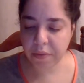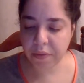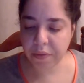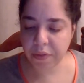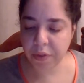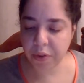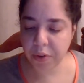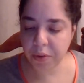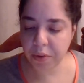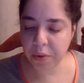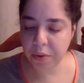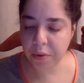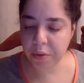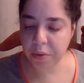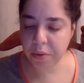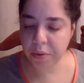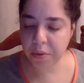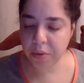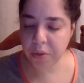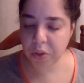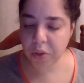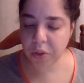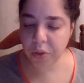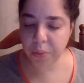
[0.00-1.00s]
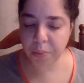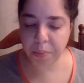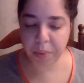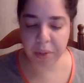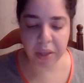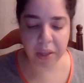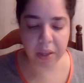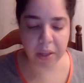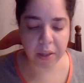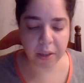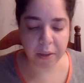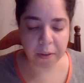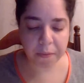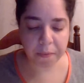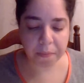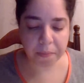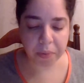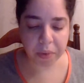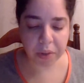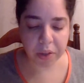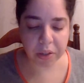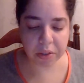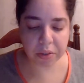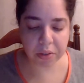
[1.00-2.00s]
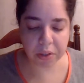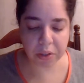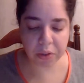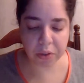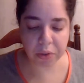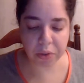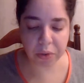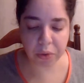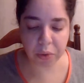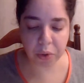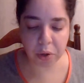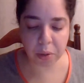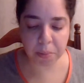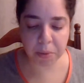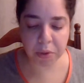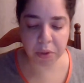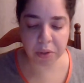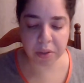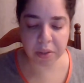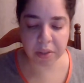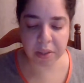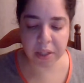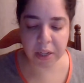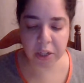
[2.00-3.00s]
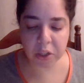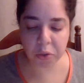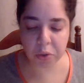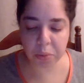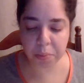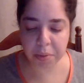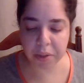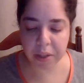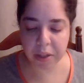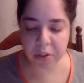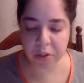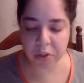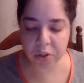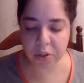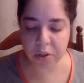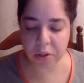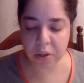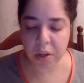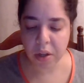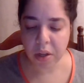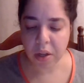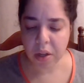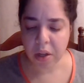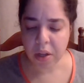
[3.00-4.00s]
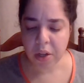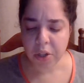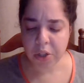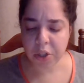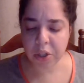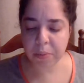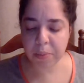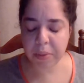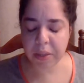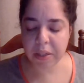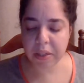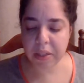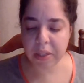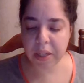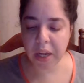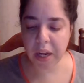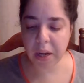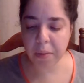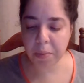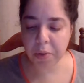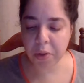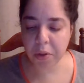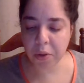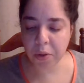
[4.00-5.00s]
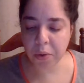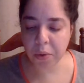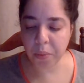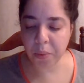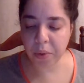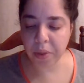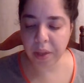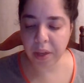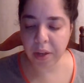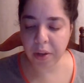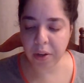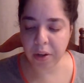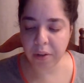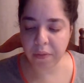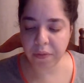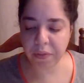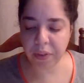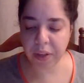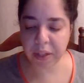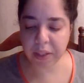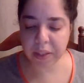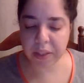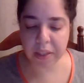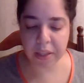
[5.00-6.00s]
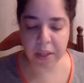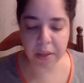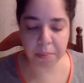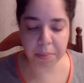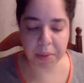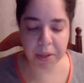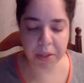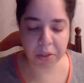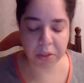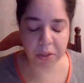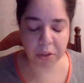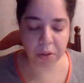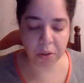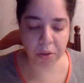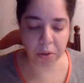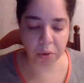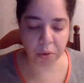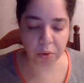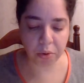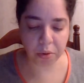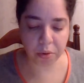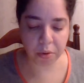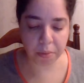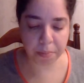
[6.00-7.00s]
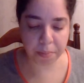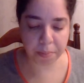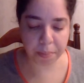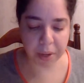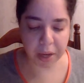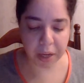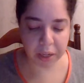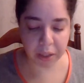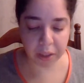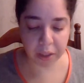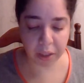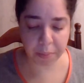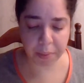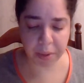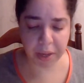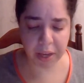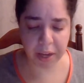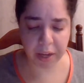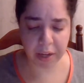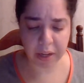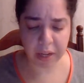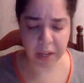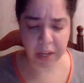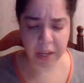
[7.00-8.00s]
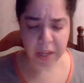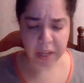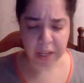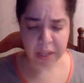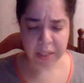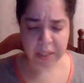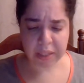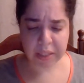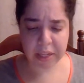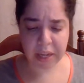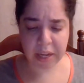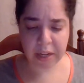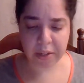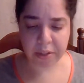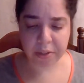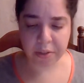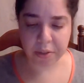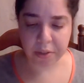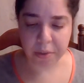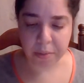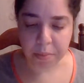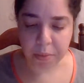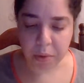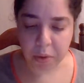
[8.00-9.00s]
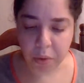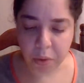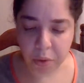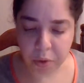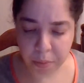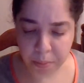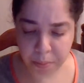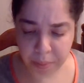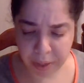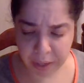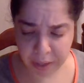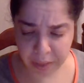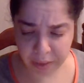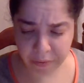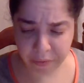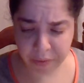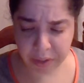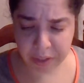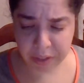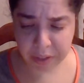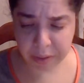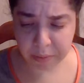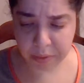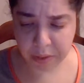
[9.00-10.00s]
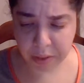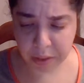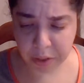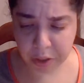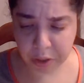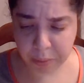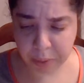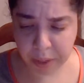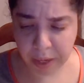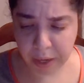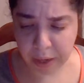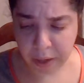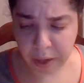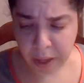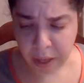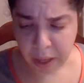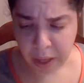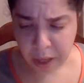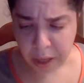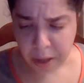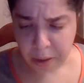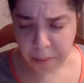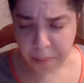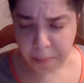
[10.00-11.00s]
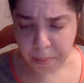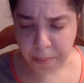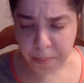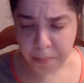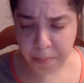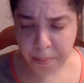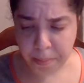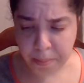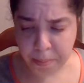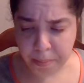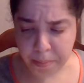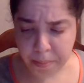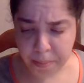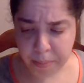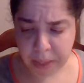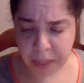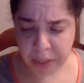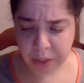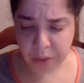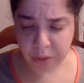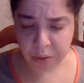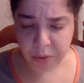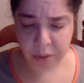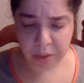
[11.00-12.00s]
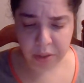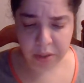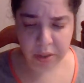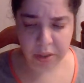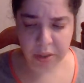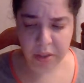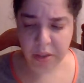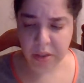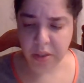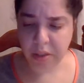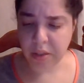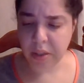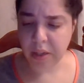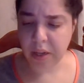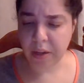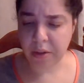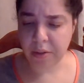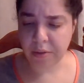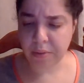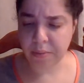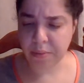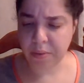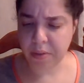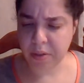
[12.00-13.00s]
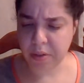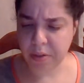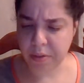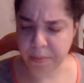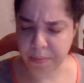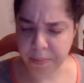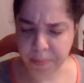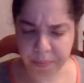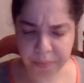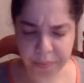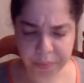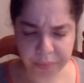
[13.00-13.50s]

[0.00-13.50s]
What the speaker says: Further, to be considered normal, sexual pleasure should be attainable without inflicting mental or bodily pain, sadism, or being the victim of such pain, masochism.